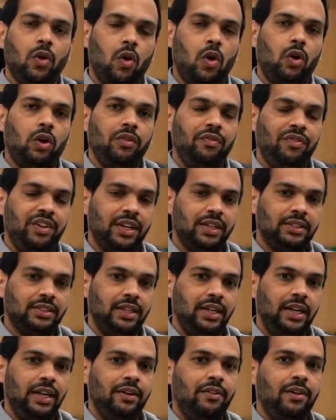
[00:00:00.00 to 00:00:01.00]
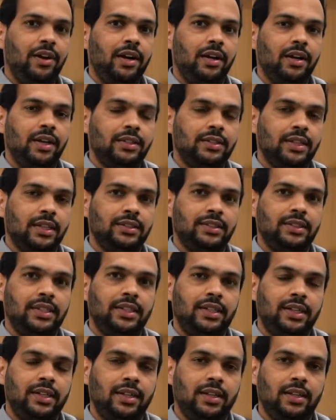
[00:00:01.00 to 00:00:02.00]
or if he has relieved and he has
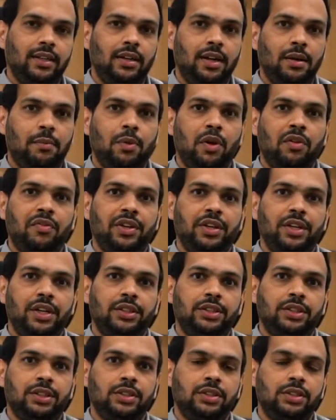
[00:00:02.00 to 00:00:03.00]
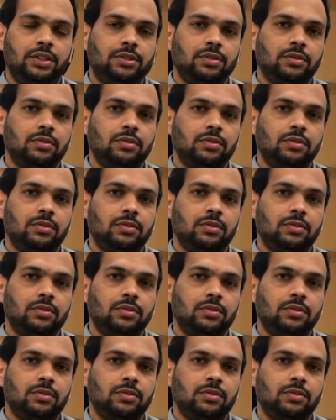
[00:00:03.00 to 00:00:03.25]
exceeded the number of injections,